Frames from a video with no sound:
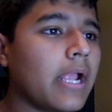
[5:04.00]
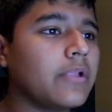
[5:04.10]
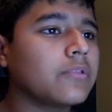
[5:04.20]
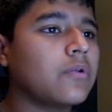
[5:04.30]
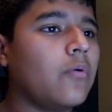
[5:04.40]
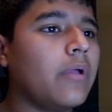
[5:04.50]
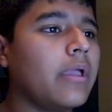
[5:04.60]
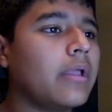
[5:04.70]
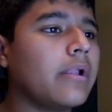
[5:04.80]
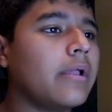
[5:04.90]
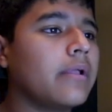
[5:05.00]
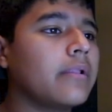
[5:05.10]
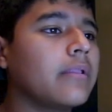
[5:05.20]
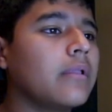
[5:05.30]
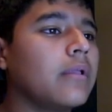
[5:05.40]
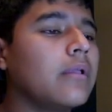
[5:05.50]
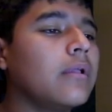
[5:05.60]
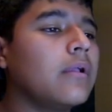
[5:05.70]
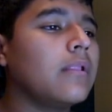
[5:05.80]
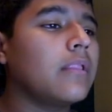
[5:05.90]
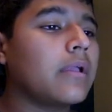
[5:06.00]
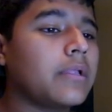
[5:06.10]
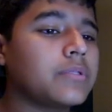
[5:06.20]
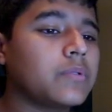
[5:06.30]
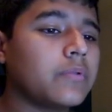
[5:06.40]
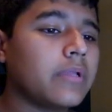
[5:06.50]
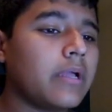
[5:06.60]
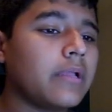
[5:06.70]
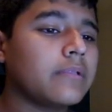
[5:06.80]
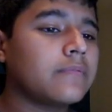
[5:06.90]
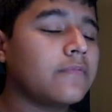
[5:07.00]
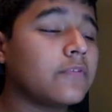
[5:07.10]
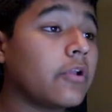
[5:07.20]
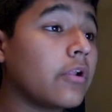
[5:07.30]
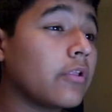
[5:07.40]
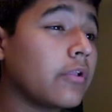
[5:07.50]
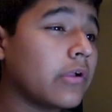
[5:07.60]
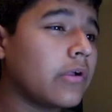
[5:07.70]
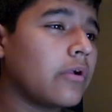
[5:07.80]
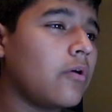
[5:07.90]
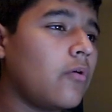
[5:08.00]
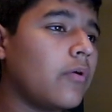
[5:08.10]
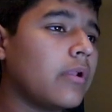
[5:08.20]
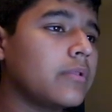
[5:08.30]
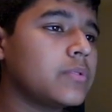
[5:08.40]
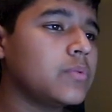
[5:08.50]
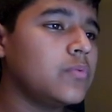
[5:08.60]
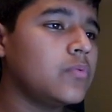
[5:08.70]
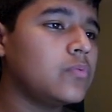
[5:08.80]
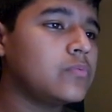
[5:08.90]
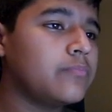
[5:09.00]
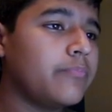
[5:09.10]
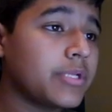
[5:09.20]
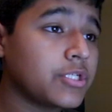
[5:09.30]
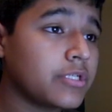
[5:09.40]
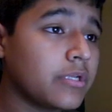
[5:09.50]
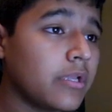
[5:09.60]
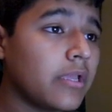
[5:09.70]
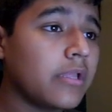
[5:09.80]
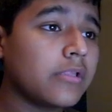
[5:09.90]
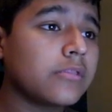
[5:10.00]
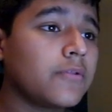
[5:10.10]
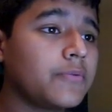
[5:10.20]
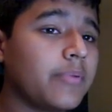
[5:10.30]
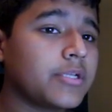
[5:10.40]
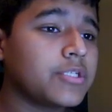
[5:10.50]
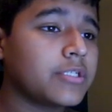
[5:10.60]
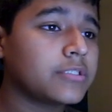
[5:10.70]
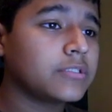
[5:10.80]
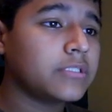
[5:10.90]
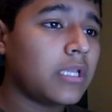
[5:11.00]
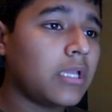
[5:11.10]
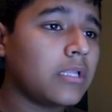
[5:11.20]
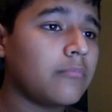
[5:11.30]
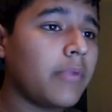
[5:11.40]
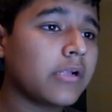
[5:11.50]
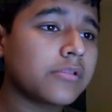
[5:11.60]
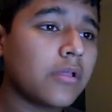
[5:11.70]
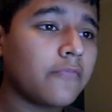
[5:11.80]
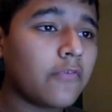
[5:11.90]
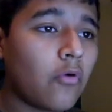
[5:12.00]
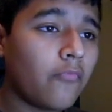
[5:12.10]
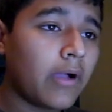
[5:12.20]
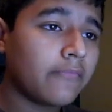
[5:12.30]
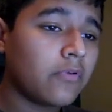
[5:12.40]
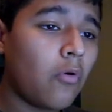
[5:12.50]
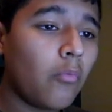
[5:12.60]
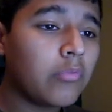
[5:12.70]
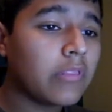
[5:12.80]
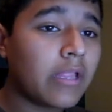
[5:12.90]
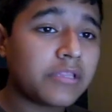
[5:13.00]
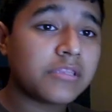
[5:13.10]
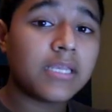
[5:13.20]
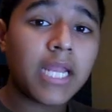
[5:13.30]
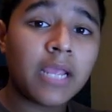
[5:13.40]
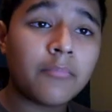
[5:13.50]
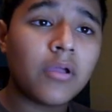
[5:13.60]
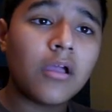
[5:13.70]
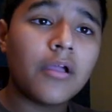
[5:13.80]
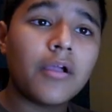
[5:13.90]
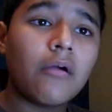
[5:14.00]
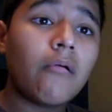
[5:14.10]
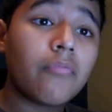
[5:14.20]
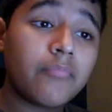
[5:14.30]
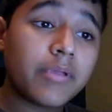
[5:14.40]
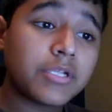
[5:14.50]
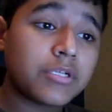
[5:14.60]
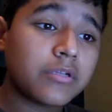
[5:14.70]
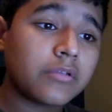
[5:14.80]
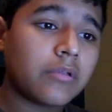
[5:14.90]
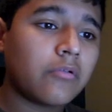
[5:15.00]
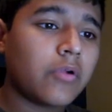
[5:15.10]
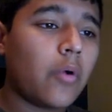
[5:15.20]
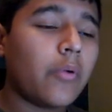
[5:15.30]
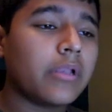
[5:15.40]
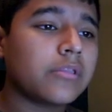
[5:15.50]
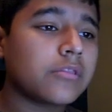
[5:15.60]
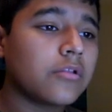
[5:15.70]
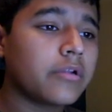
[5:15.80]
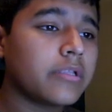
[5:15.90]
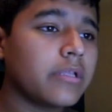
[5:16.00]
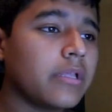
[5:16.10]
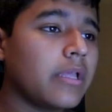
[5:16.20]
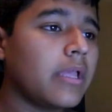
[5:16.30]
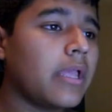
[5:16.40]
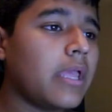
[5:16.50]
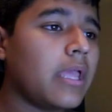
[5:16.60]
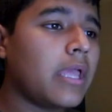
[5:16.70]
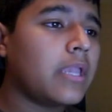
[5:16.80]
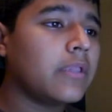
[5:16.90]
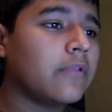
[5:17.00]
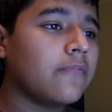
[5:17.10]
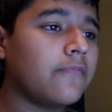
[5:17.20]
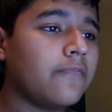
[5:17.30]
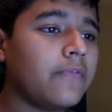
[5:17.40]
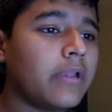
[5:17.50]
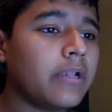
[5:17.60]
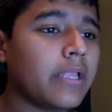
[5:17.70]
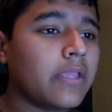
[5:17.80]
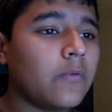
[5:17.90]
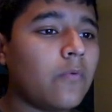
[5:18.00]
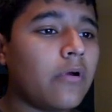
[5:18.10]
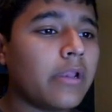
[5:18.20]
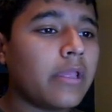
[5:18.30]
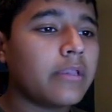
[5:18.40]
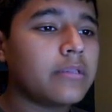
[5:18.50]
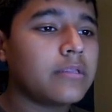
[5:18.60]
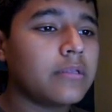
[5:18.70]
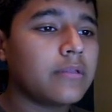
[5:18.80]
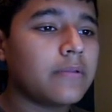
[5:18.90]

I can just go ahead and okay, show you guys. You you can go ahead into picture. Insert picture and Microsoft oh five Cobalt, that's the name of the picture. I'm gonna go ahead and insert, and you can fit it like you want it,